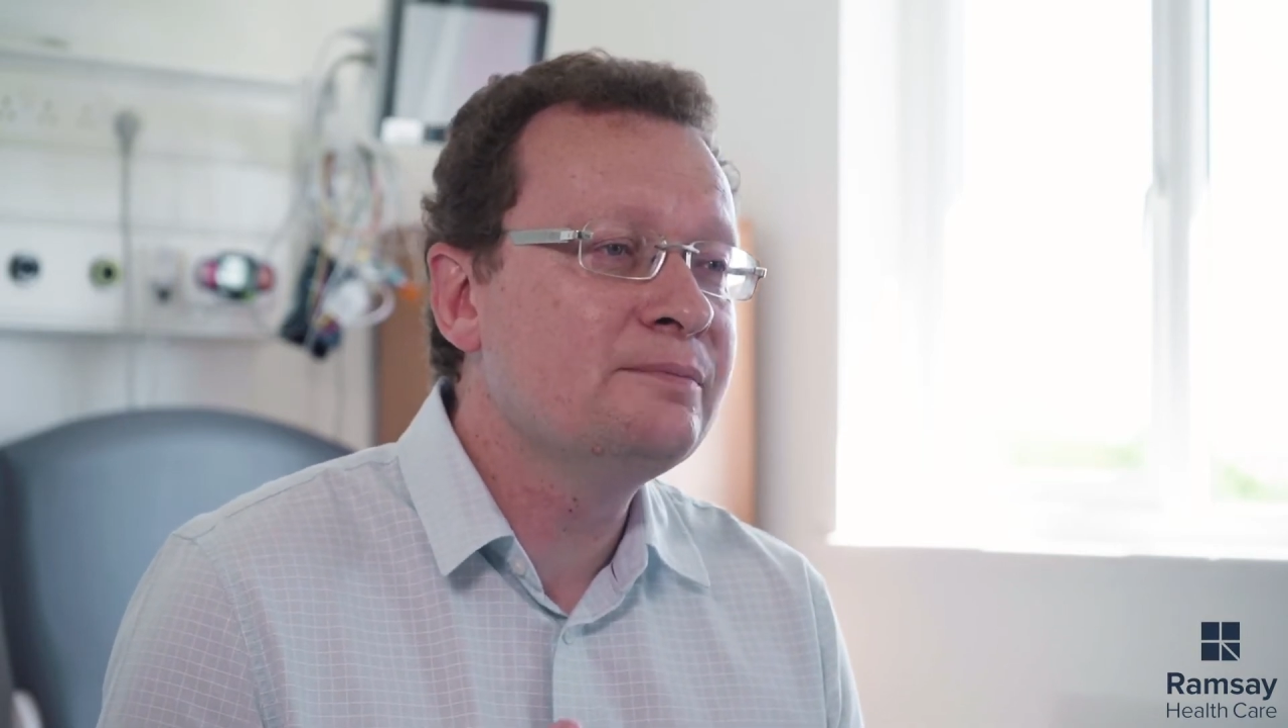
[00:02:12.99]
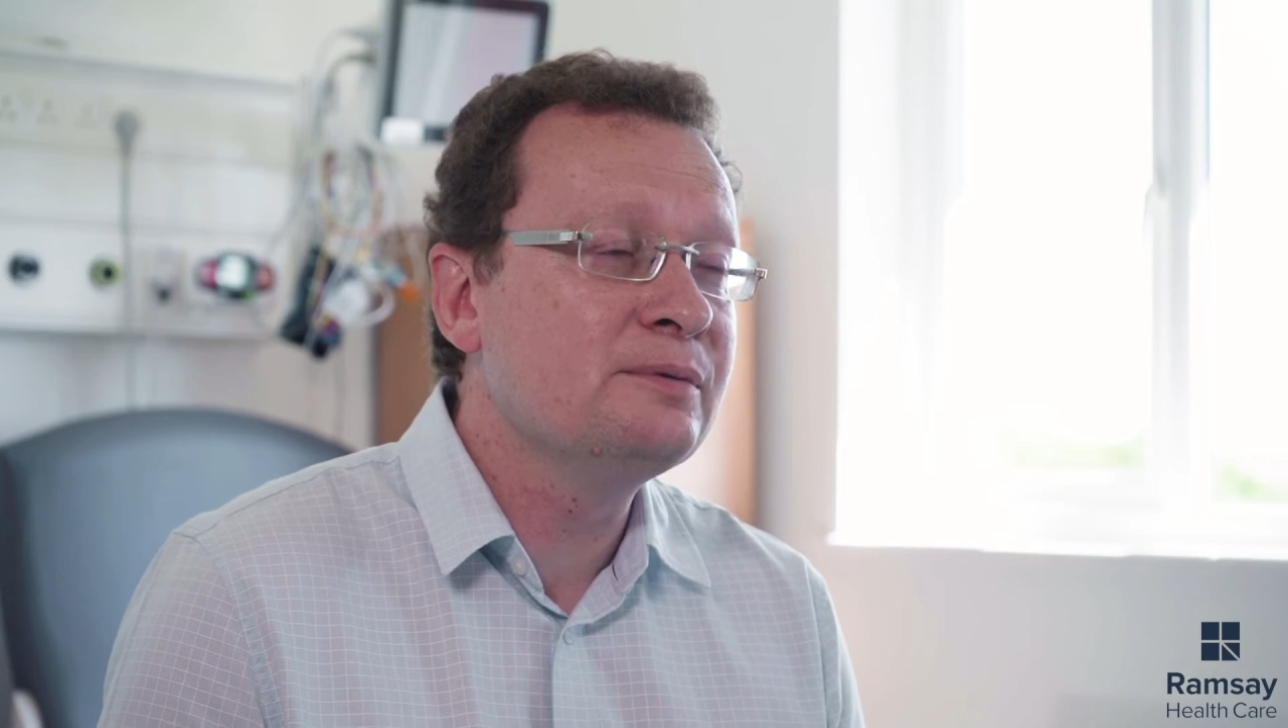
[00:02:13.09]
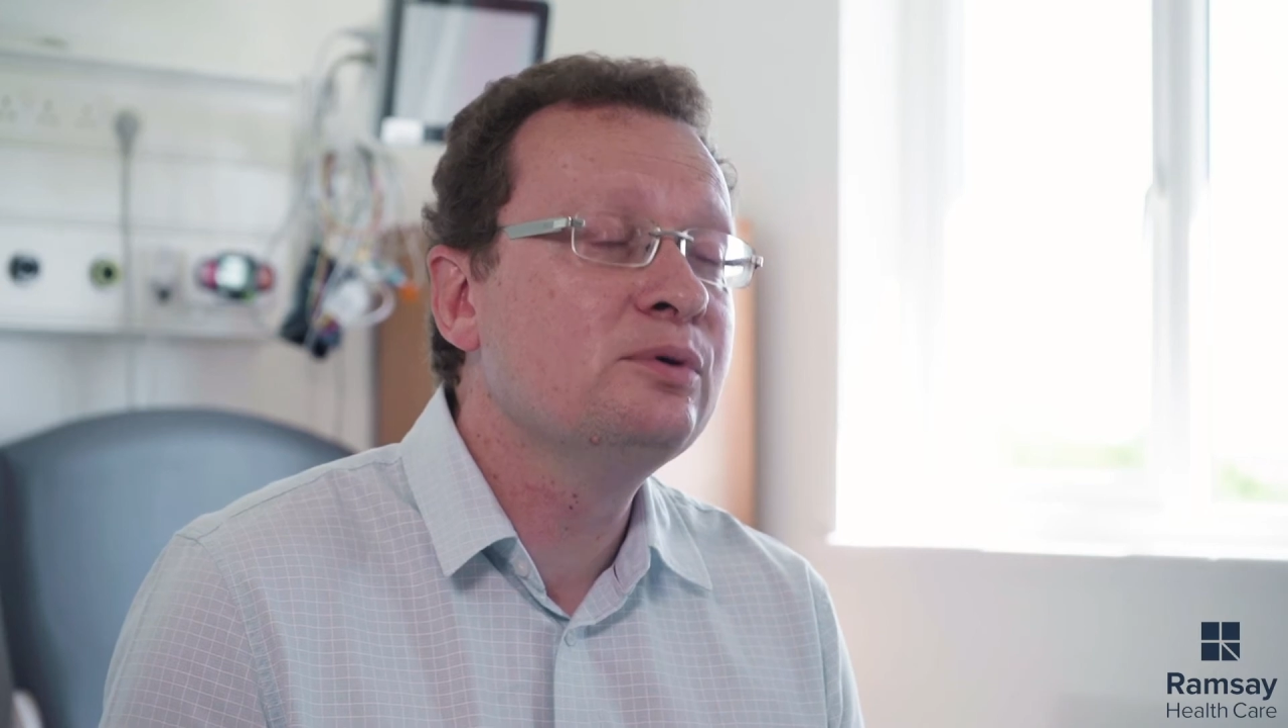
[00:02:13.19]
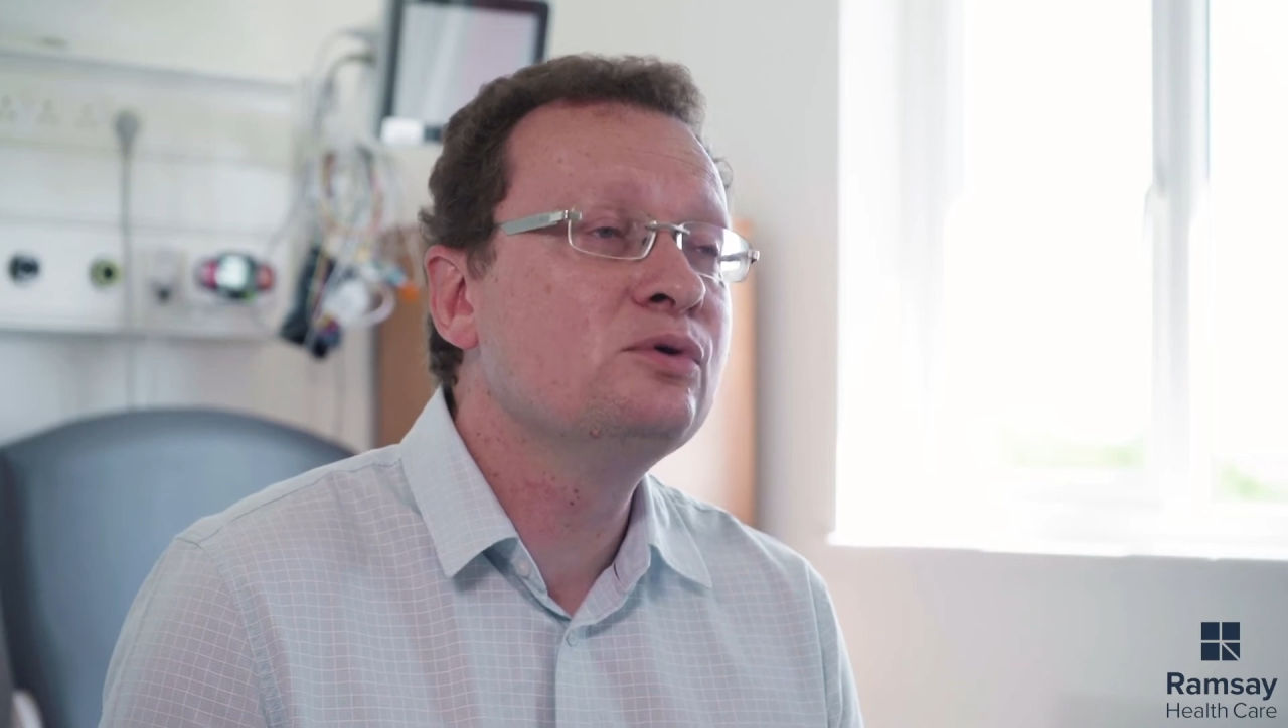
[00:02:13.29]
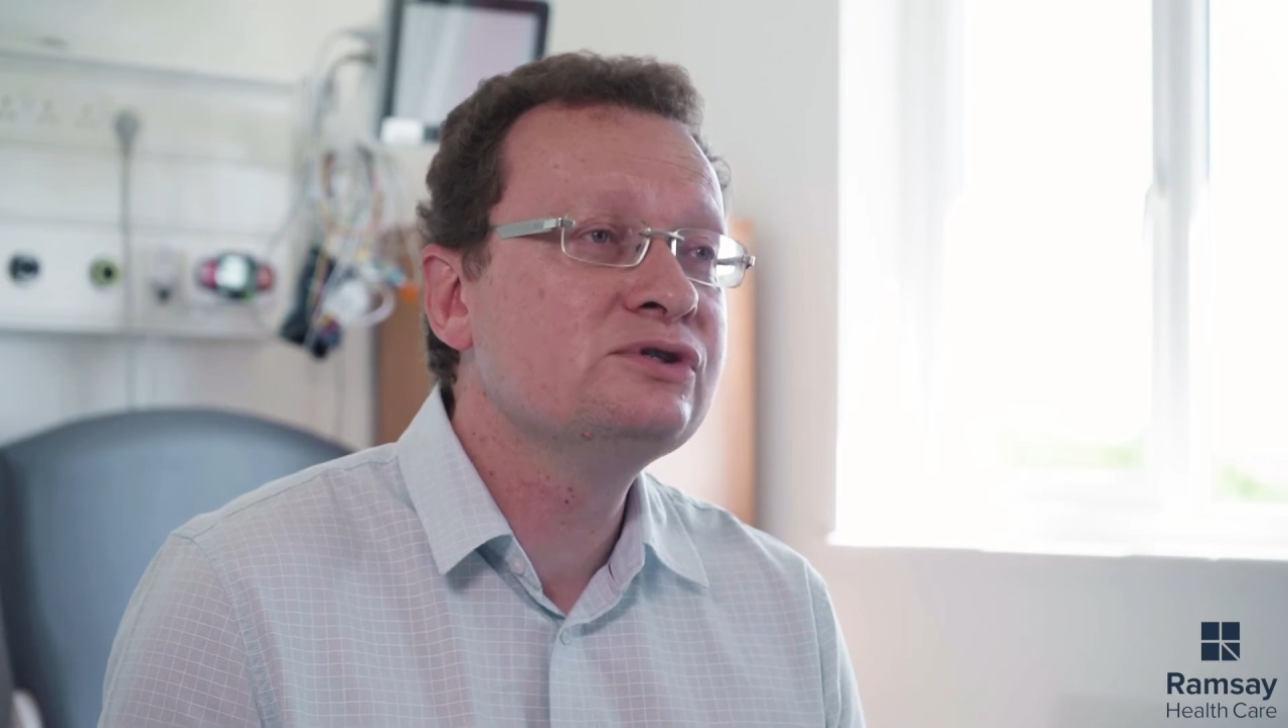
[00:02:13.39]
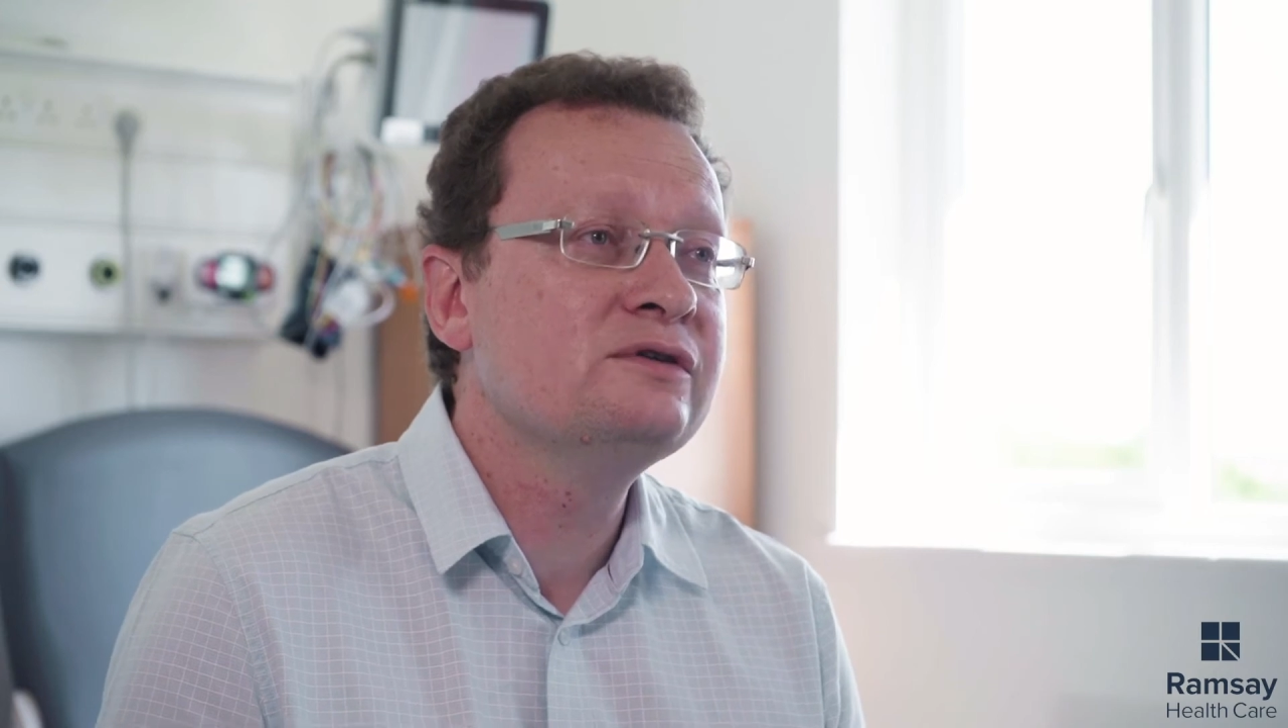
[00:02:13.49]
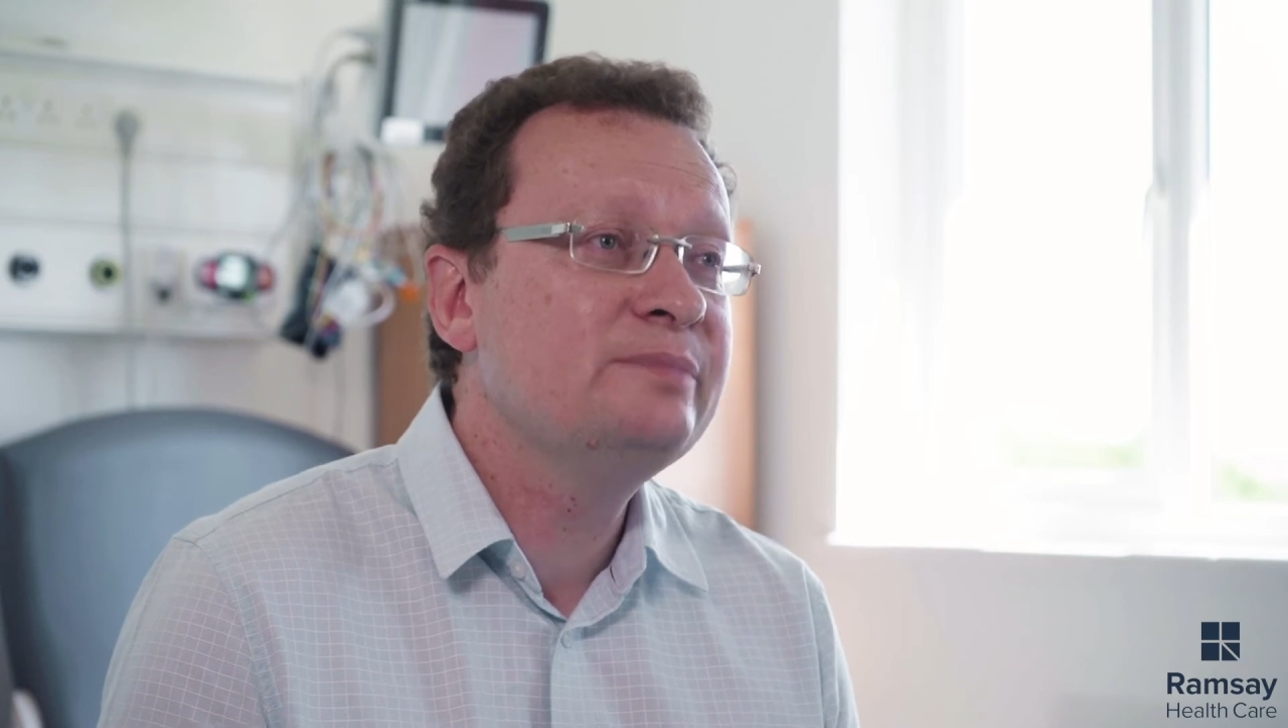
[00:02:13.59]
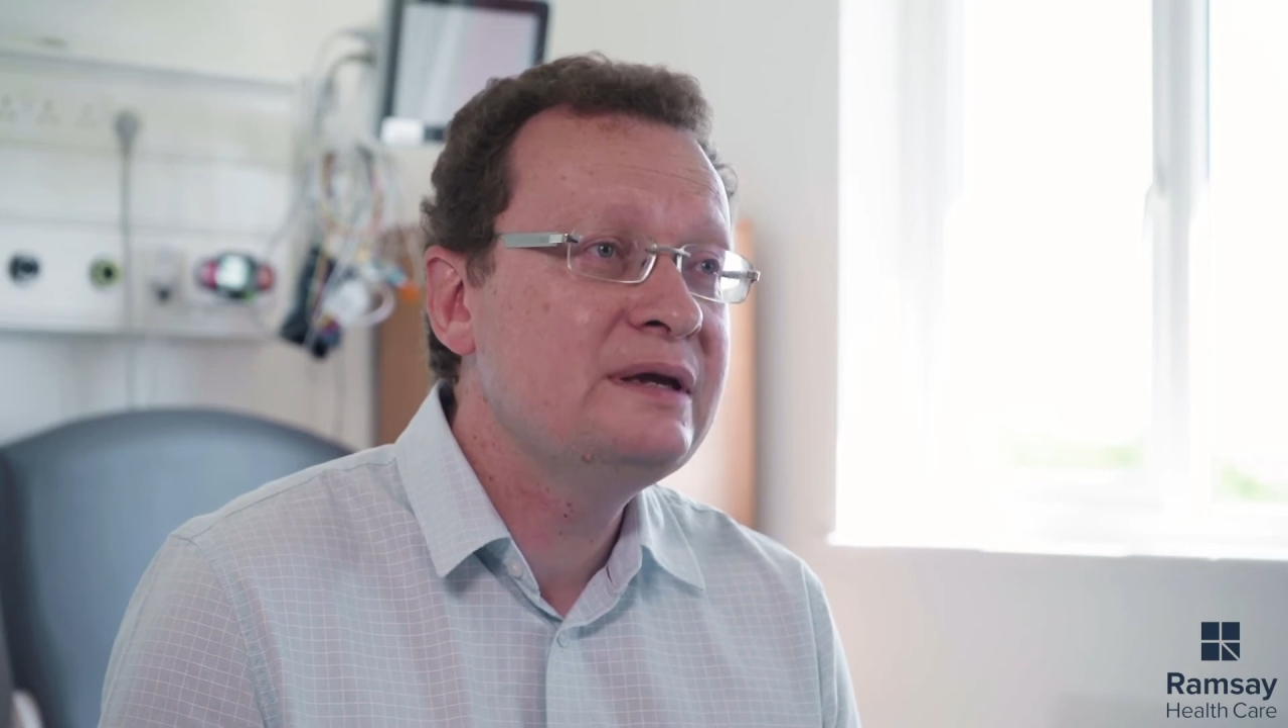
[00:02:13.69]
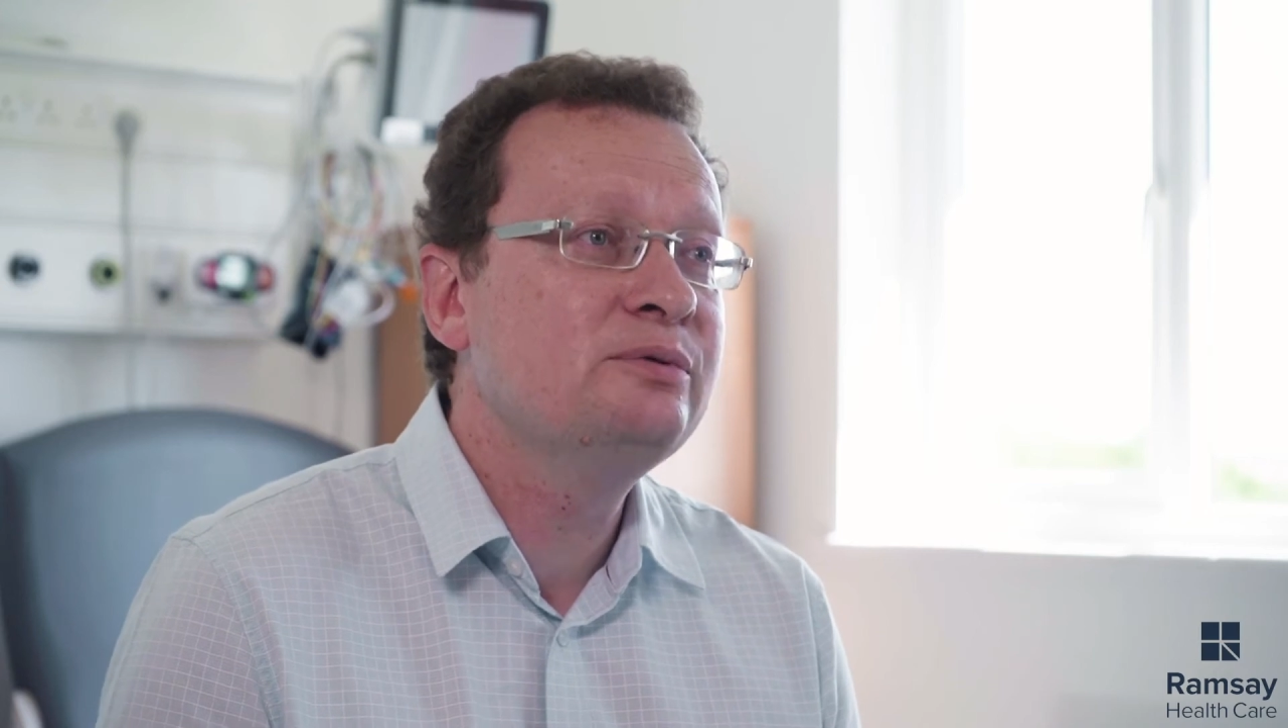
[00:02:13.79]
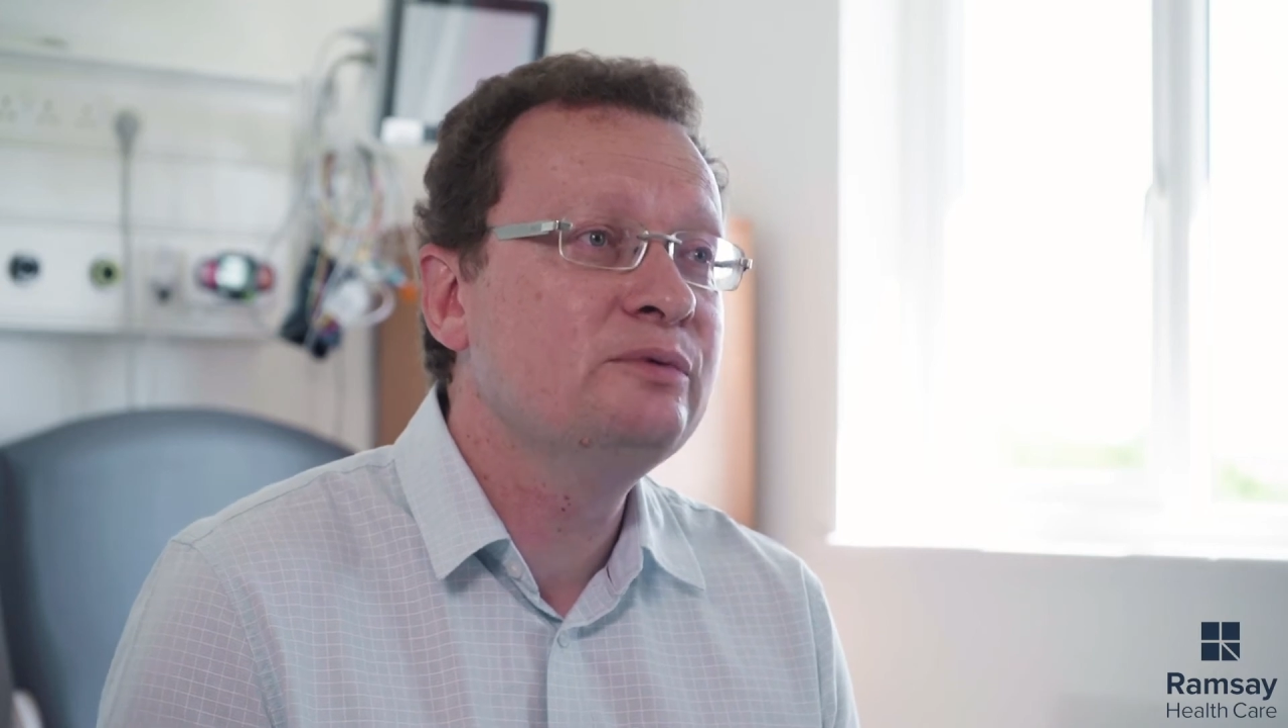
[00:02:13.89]
proportion of
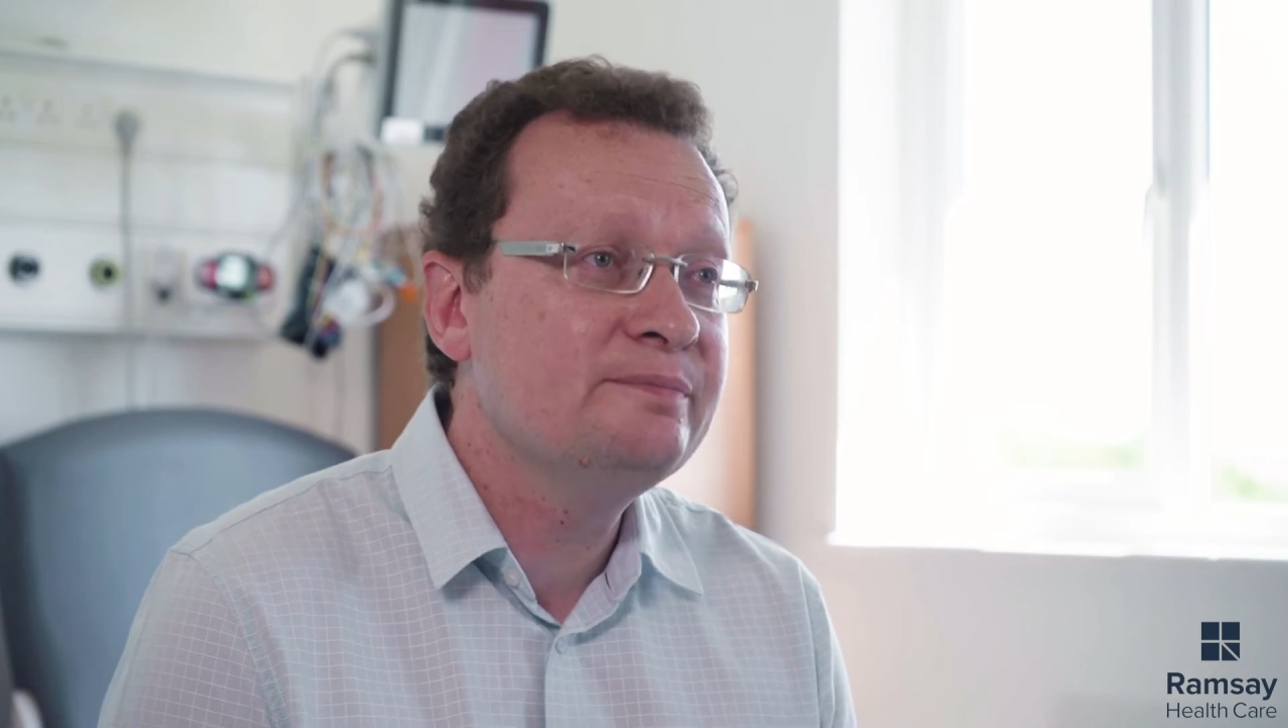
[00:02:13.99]
people with